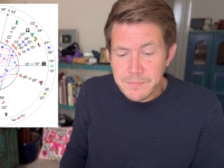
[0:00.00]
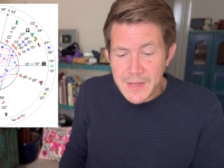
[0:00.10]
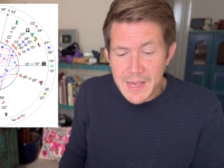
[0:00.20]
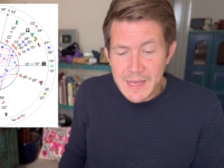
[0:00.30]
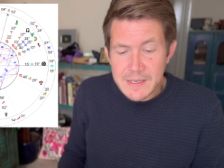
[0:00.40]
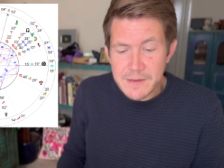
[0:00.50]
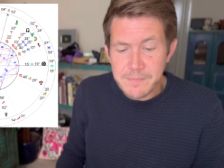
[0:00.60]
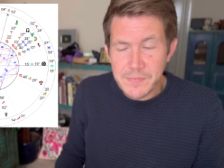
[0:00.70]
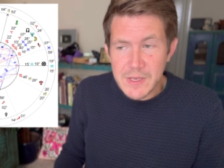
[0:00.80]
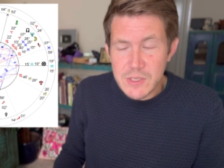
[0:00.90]
And
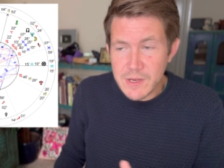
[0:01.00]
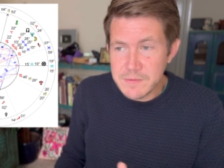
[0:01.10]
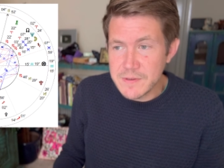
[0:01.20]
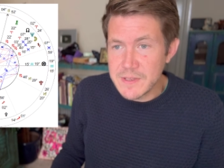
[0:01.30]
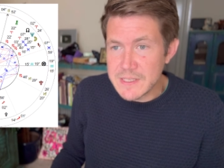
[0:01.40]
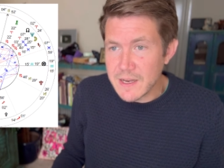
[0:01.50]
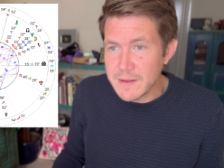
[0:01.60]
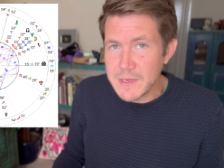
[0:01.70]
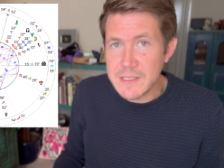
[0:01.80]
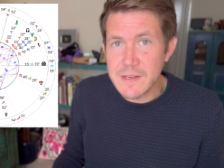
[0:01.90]
in terms of the
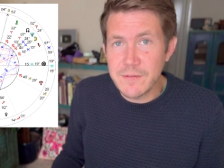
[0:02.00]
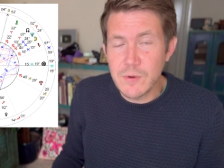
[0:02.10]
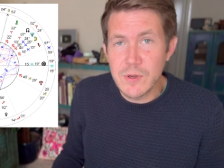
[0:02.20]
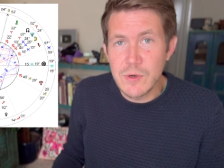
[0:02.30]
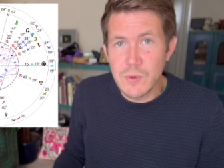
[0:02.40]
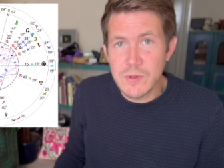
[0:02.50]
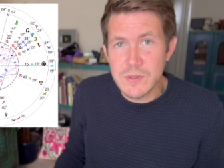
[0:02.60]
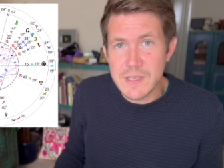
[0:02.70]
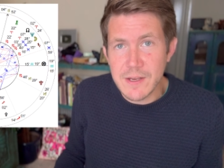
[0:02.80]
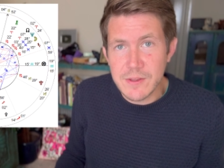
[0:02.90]
timings, if you're in North or
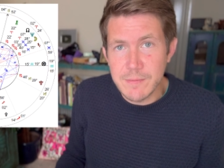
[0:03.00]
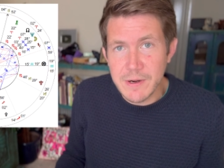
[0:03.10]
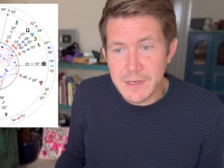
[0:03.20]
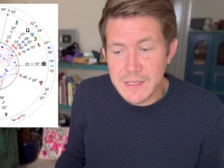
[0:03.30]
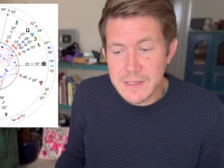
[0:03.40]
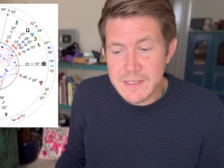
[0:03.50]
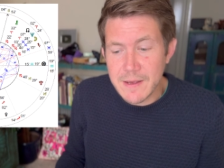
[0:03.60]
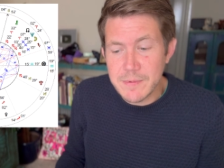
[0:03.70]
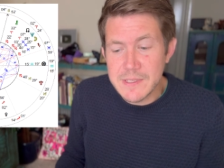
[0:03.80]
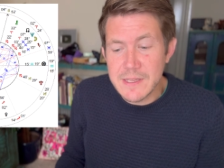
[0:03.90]
South America, this
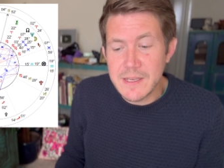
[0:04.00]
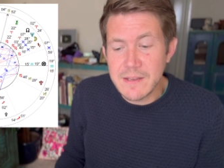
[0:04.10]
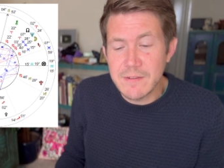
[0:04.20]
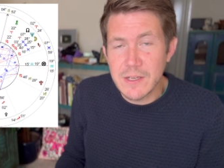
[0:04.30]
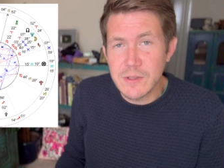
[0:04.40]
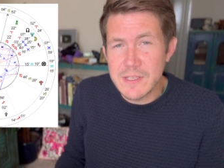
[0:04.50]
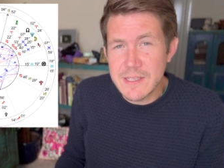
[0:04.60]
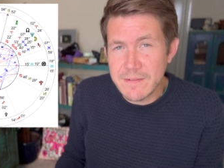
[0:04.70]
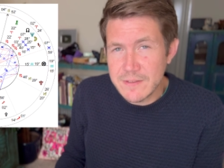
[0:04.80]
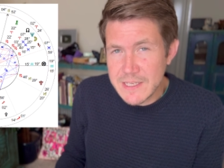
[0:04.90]
happens in the evening on the
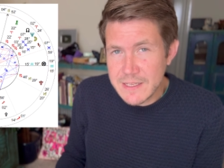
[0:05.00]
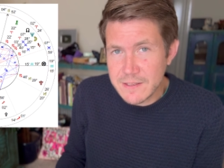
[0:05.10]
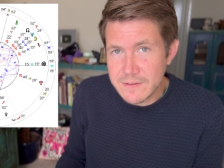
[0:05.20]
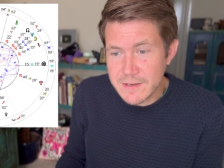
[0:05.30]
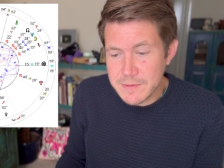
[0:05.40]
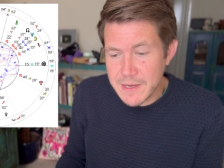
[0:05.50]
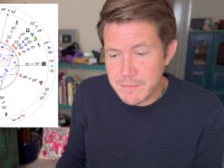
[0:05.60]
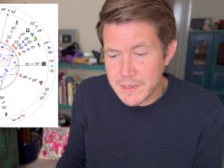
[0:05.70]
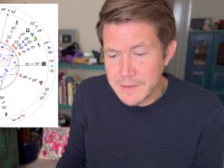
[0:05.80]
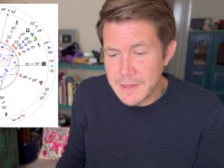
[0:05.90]
17th of September.